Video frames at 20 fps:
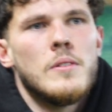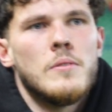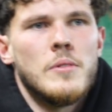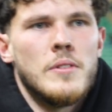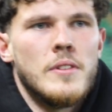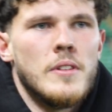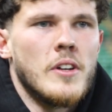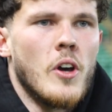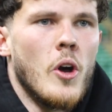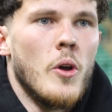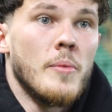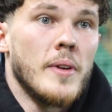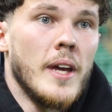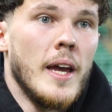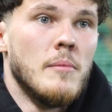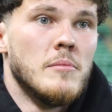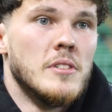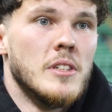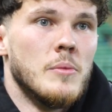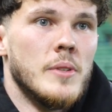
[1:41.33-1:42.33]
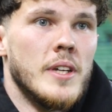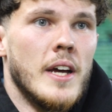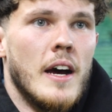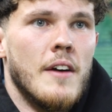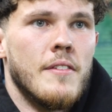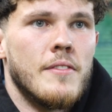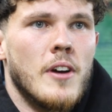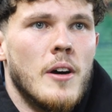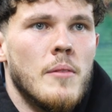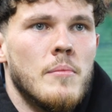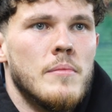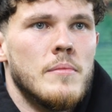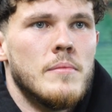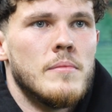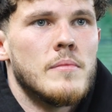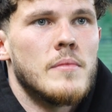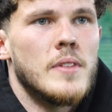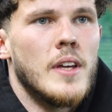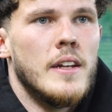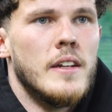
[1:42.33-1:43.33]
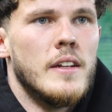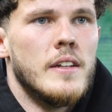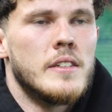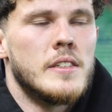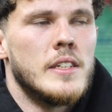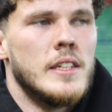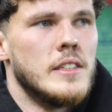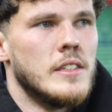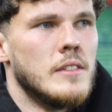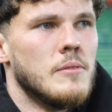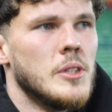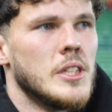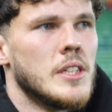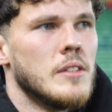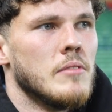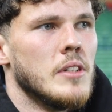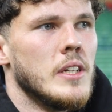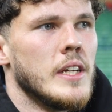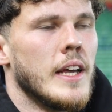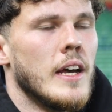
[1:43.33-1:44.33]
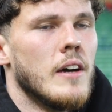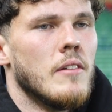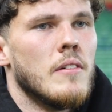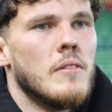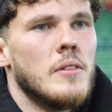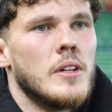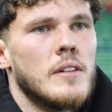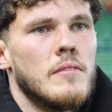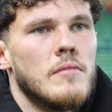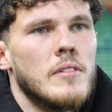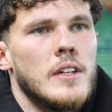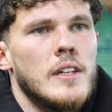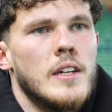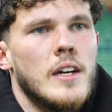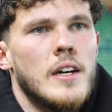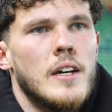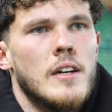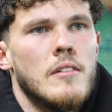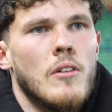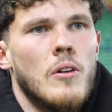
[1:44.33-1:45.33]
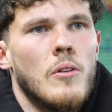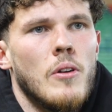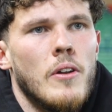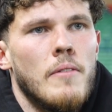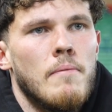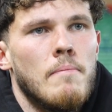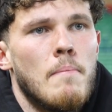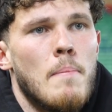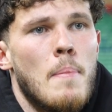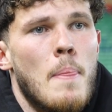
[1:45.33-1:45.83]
with the home games that we have come the end of the season, we can really roll on.